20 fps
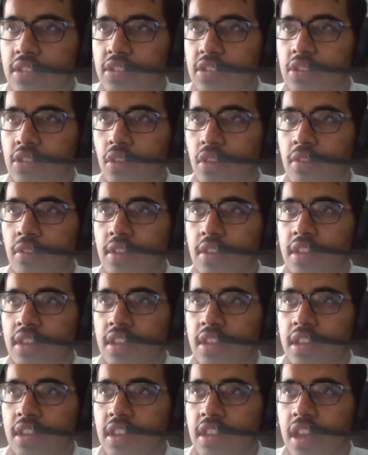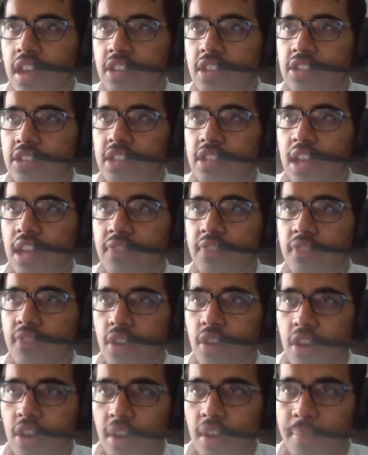So, yeah, I just think
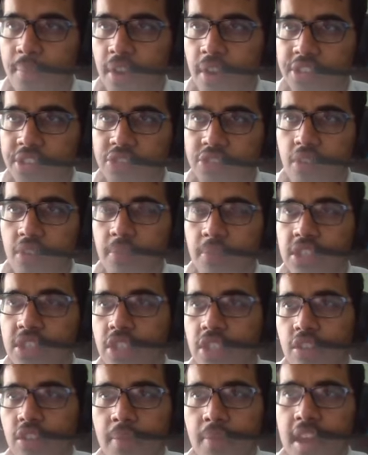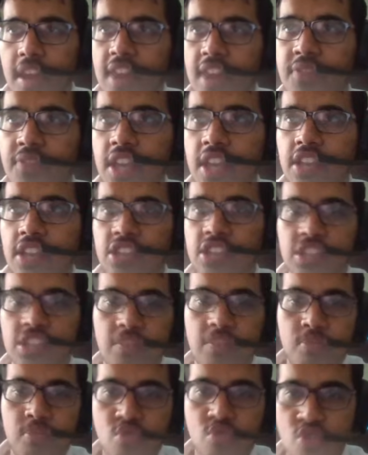for um, Austria in particular, man, if they could just
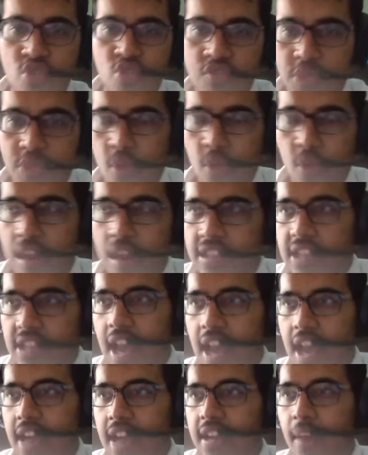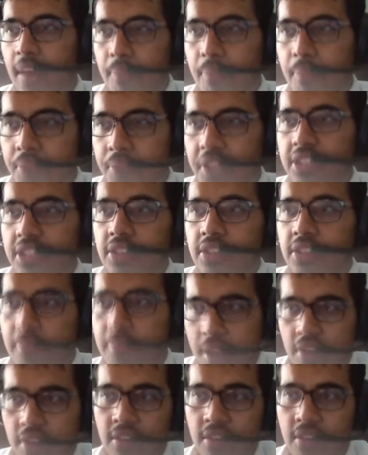improve their attack a bit
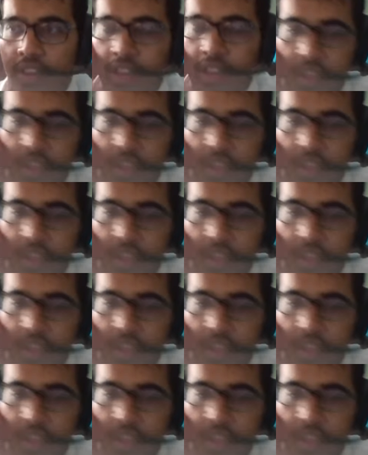better,